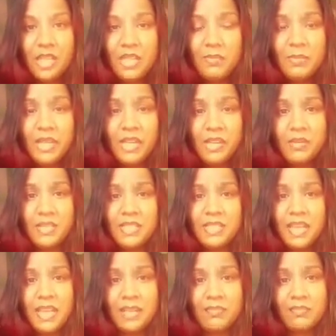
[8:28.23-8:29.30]
But anyways,
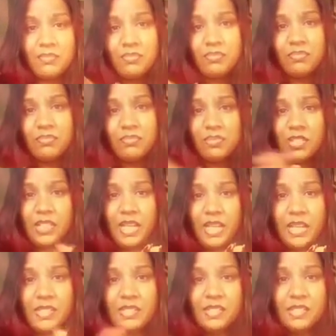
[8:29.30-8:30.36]

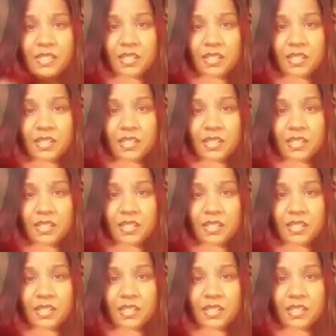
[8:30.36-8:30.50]
today's